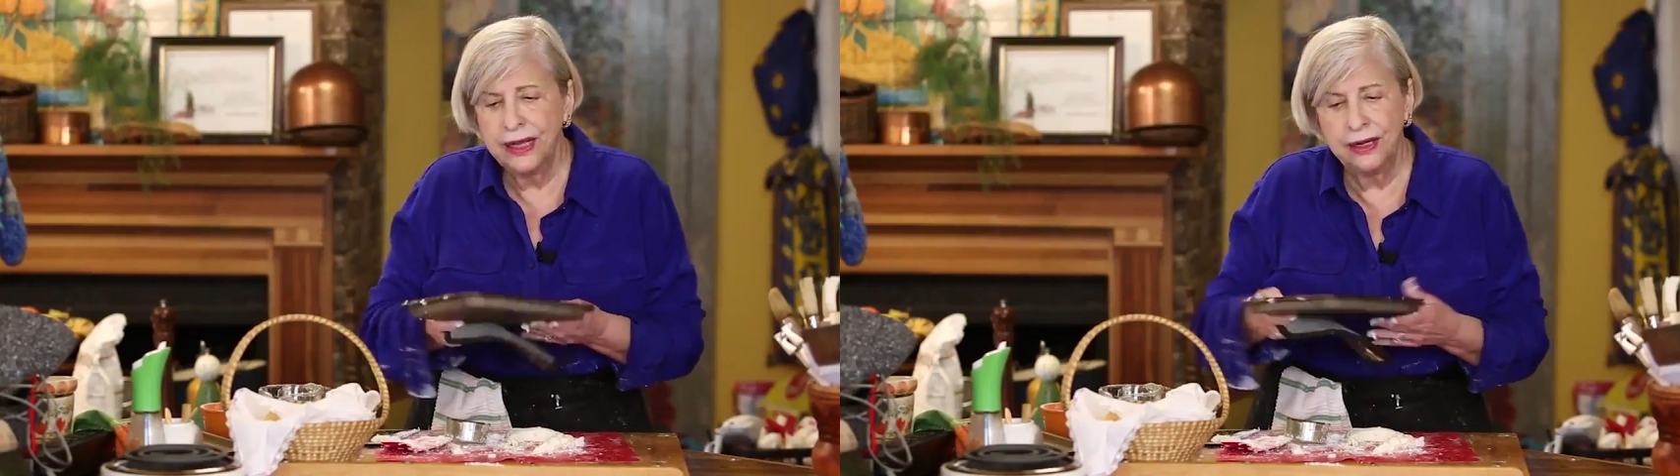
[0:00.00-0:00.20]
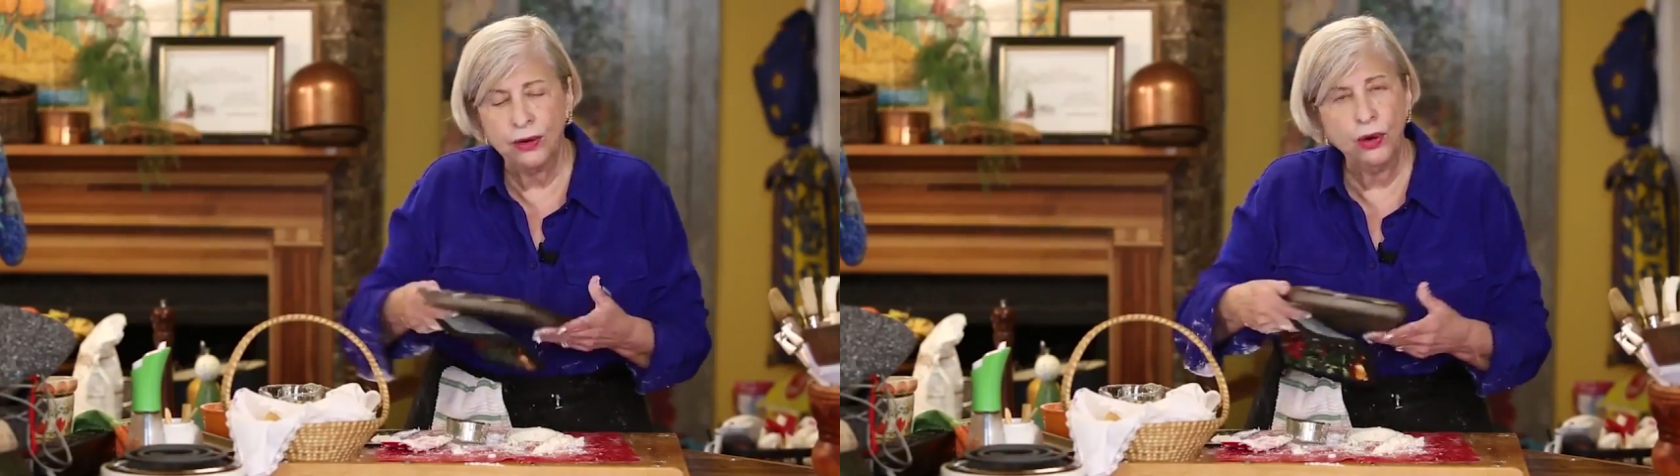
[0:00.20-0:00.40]

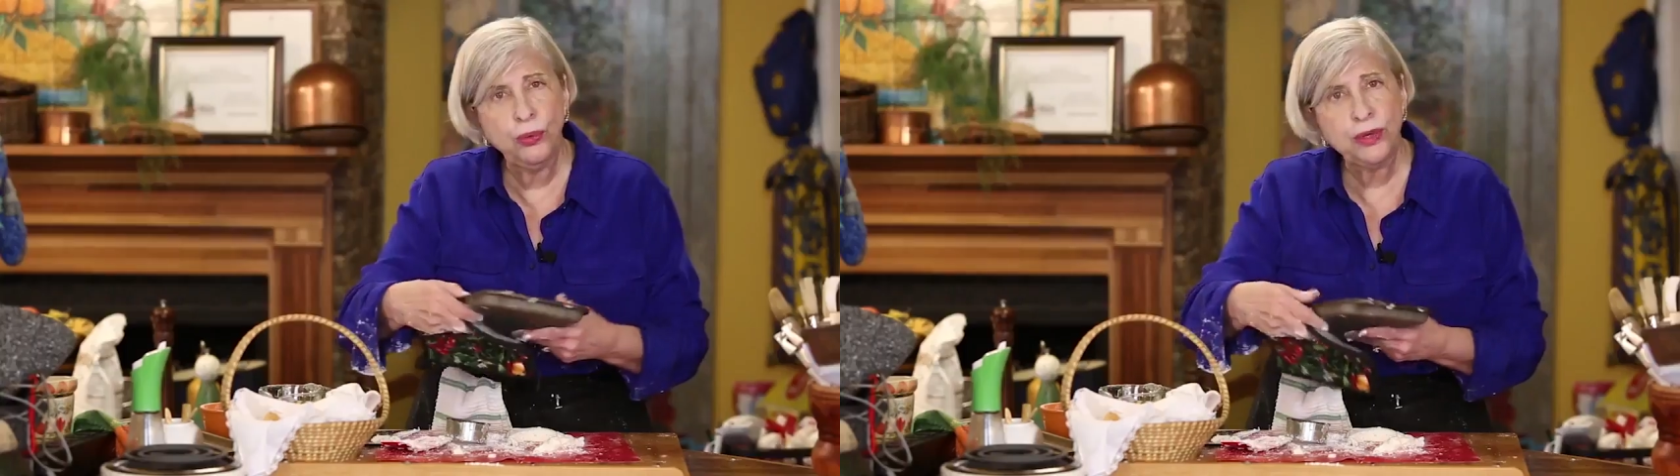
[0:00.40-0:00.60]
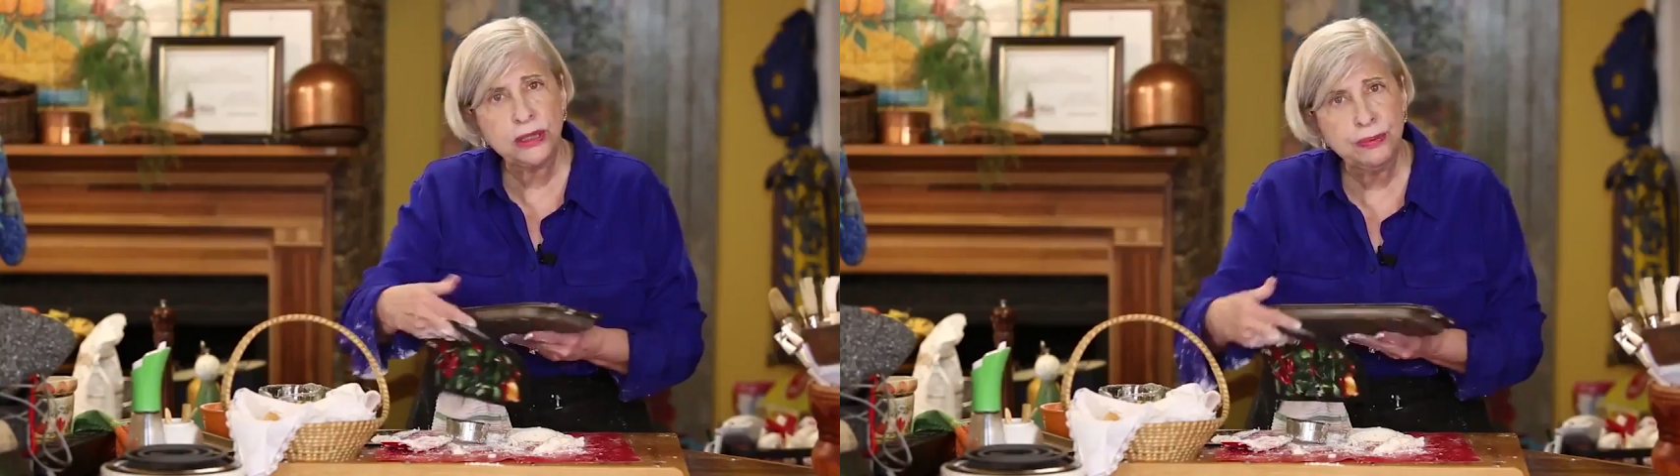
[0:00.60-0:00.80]
And
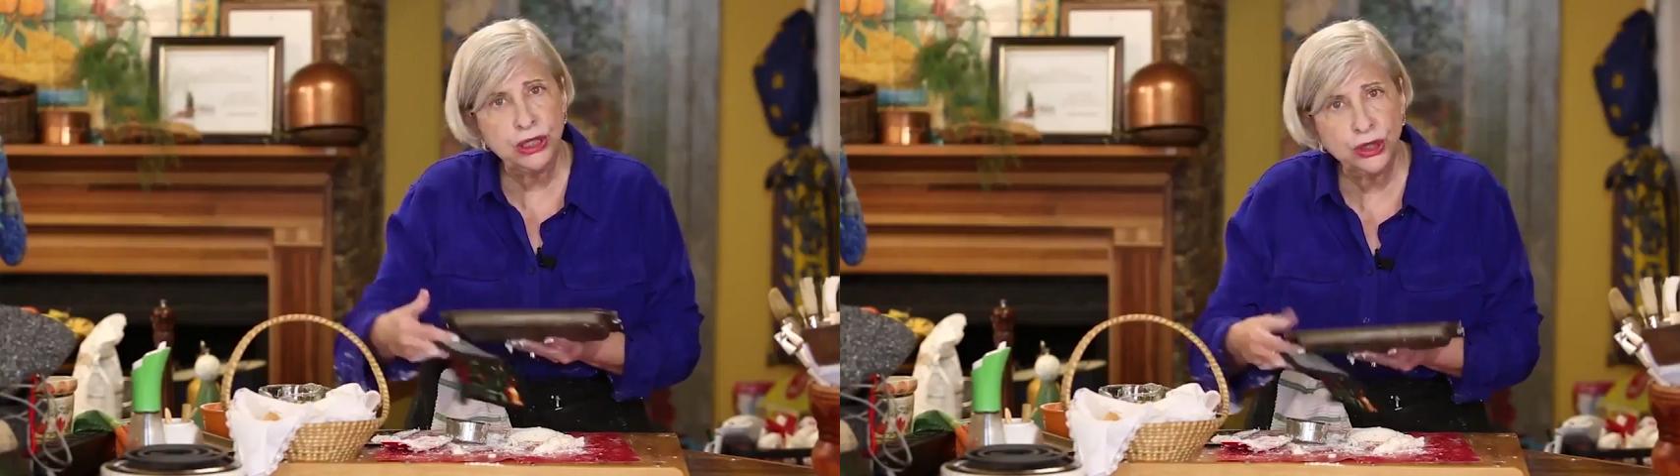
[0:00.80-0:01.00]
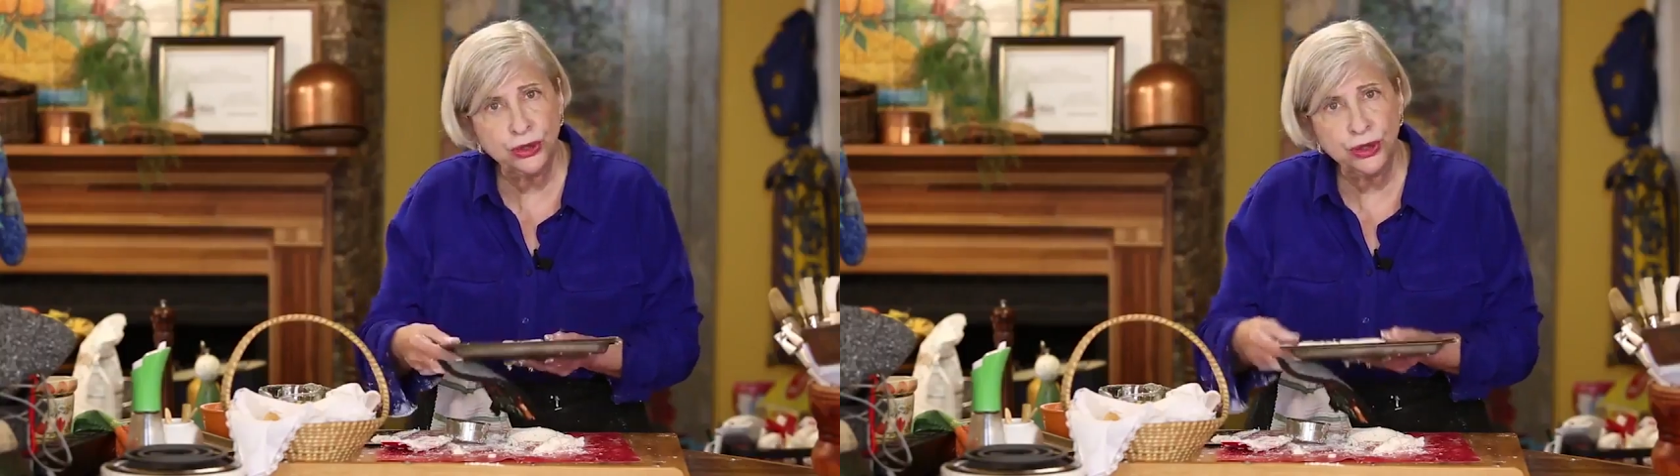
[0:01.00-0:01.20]
always
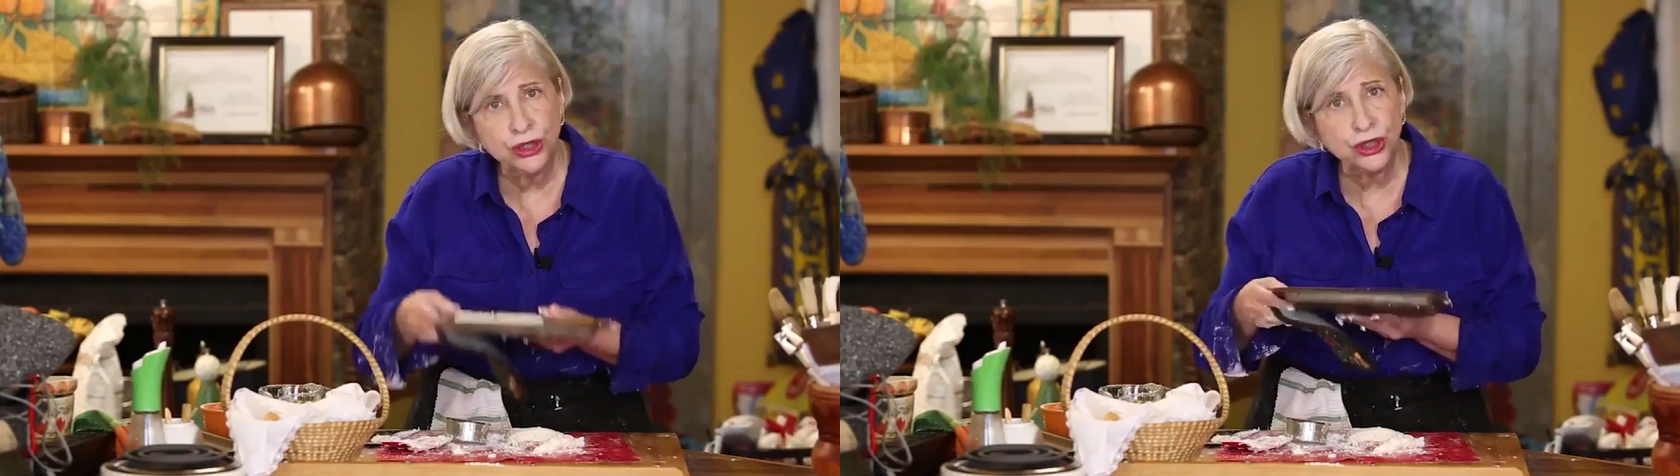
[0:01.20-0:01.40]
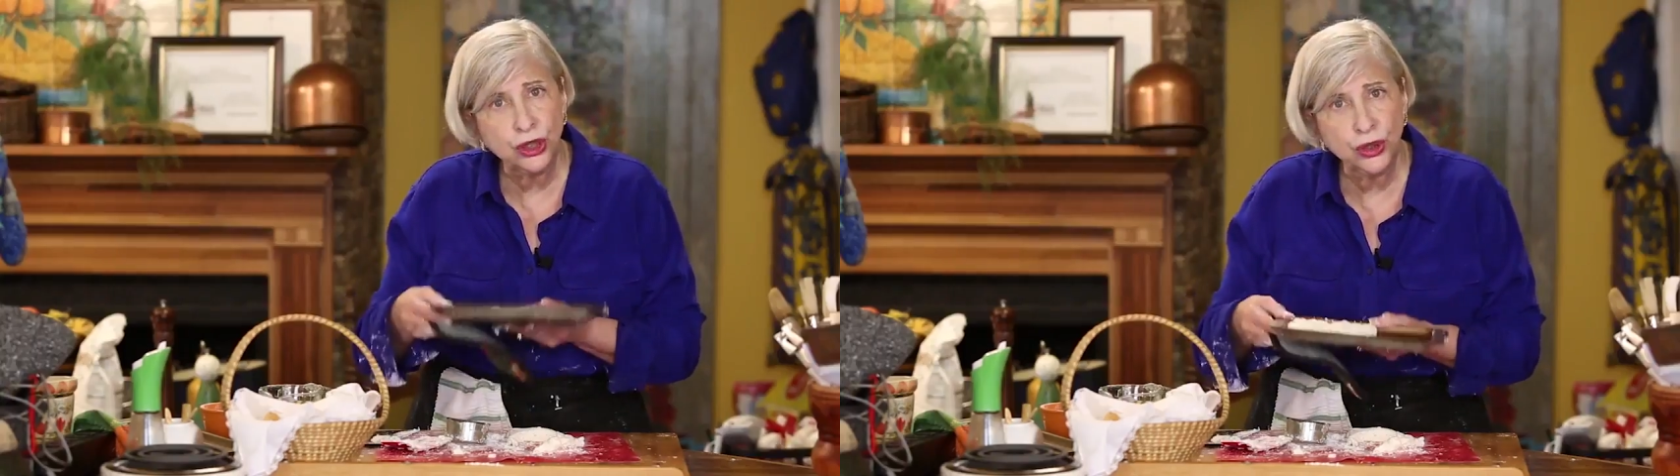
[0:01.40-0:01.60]
be sure
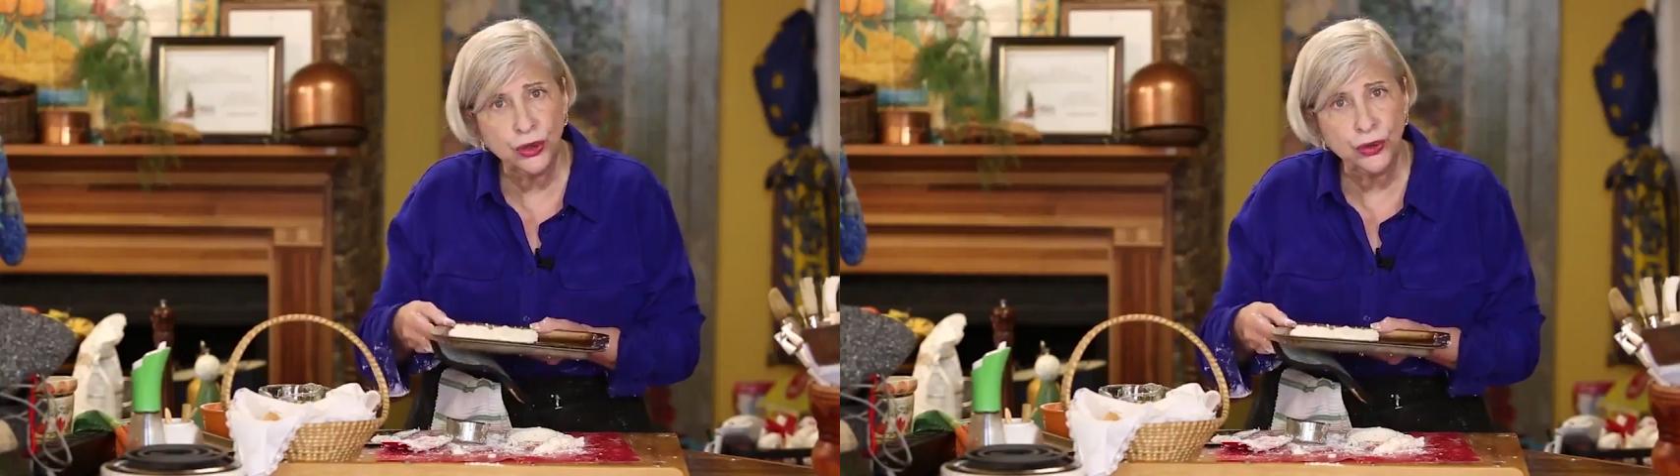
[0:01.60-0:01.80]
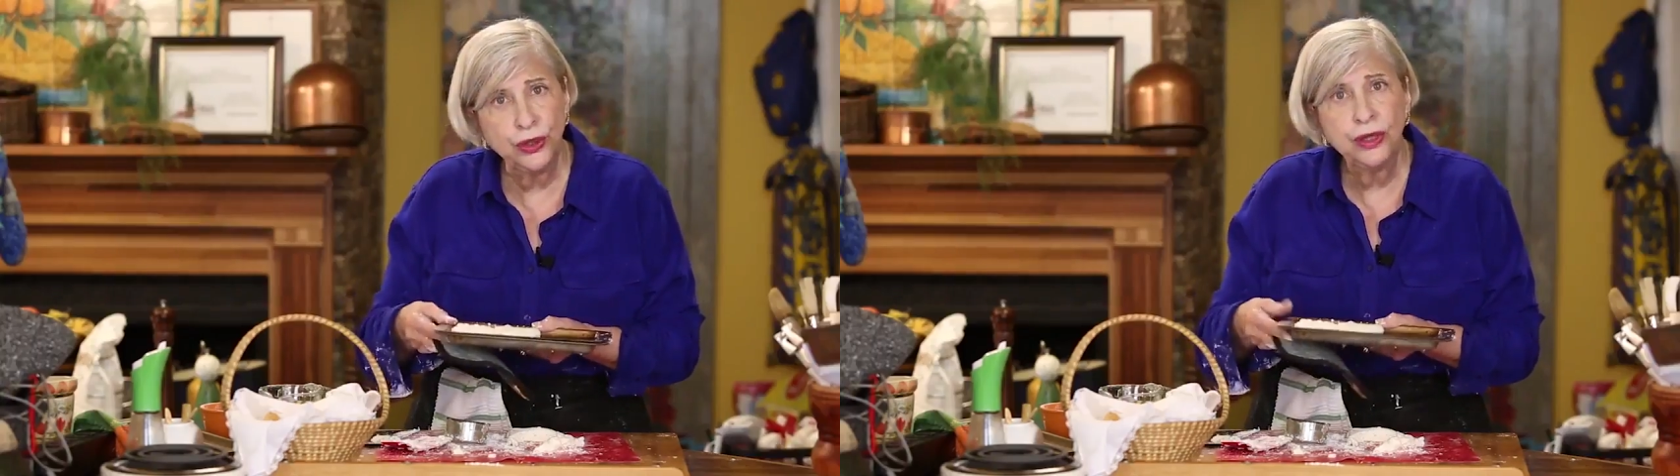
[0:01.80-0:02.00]
to
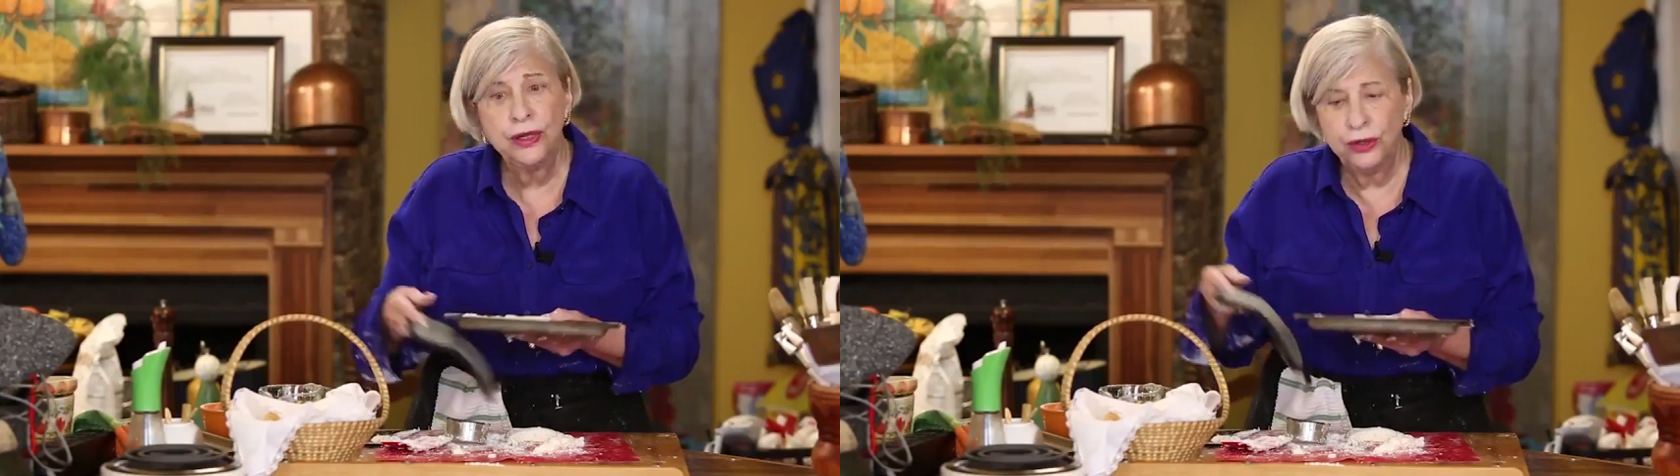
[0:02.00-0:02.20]
turn